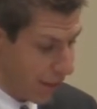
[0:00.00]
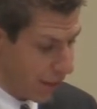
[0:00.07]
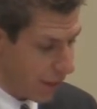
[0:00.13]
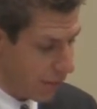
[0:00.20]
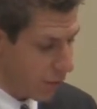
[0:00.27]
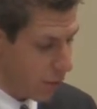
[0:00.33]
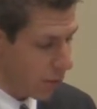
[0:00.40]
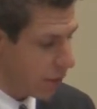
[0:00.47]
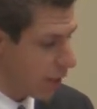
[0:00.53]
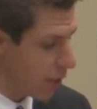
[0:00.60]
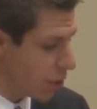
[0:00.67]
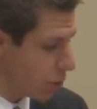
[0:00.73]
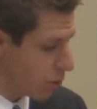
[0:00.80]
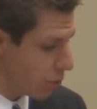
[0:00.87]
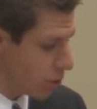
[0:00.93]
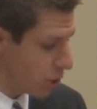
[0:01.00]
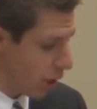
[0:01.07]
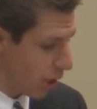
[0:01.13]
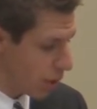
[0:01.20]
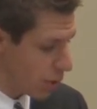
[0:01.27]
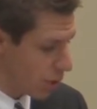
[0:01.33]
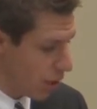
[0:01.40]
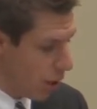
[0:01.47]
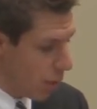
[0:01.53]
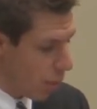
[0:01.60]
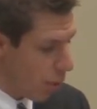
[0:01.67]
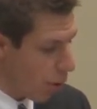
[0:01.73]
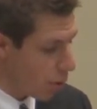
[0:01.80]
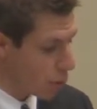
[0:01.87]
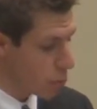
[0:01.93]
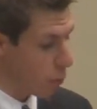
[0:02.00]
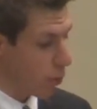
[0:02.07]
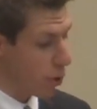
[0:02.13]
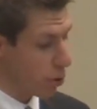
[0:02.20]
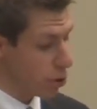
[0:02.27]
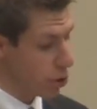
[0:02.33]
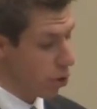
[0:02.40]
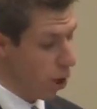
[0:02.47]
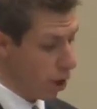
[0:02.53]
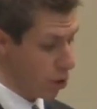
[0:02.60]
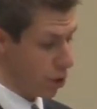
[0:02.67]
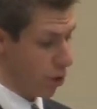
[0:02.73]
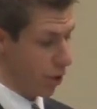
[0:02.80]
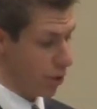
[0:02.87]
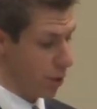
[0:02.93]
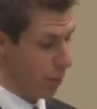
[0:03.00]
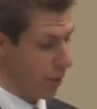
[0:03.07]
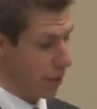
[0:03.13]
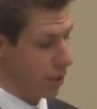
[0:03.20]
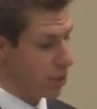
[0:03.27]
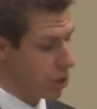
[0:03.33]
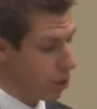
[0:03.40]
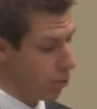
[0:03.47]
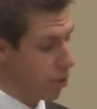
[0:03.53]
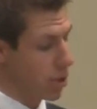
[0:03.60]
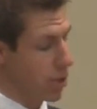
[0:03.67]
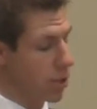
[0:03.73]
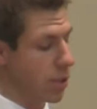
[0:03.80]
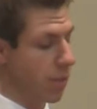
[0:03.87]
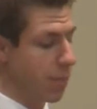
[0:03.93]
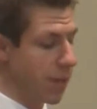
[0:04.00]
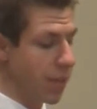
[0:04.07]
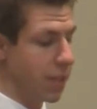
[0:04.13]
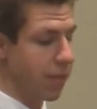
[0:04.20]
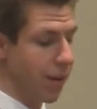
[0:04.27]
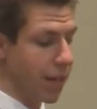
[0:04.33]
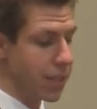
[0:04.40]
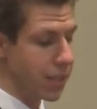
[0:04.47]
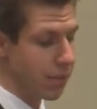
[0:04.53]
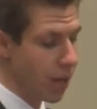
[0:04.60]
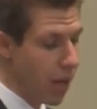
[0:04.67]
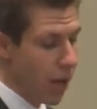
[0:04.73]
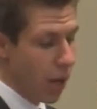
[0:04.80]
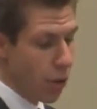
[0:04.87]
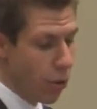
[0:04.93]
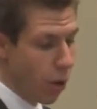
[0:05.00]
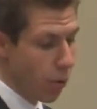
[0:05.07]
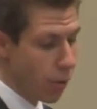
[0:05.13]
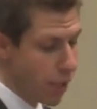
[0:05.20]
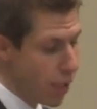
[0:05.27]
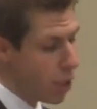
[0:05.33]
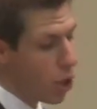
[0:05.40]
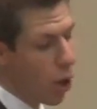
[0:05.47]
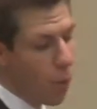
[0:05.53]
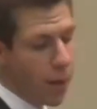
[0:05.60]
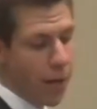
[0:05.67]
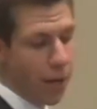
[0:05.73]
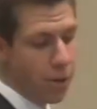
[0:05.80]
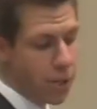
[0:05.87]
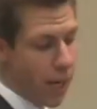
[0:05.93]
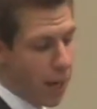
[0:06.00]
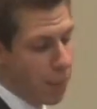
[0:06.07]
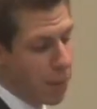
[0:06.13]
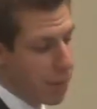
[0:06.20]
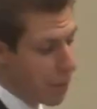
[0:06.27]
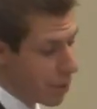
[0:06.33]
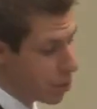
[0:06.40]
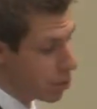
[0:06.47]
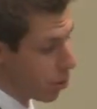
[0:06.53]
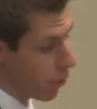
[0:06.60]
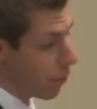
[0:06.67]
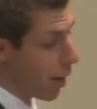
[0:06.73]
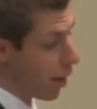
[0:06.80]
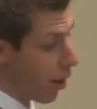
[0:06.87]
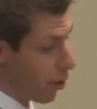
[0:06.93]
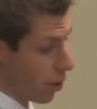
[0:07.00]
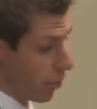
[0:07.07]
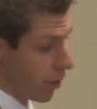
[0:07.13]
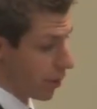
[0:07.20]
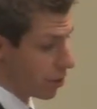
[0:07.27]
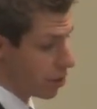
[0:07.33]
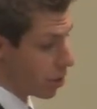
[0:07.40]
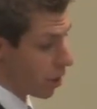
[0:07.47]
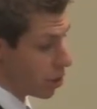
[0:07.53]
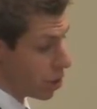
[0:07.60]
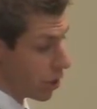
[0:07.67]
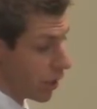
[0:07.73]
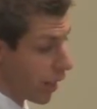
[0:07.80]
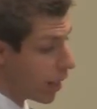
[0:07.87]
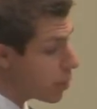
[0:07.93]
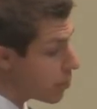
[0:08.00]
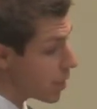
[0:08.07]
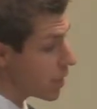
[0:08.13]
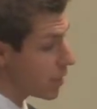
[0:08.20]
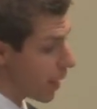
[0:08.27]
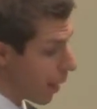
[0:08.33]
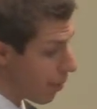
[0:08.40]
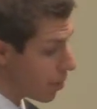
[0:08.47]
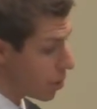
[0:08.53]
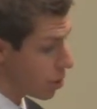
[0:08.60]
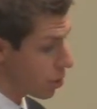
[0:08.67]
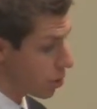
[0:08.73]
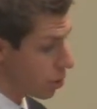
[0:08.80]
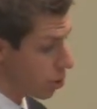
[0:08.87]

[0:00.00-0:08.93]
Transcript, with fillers: even though the issues change. Paul's words caution us about the seriousness of being divisive. Though ego and entertainment may be served by argument, such engagement damages the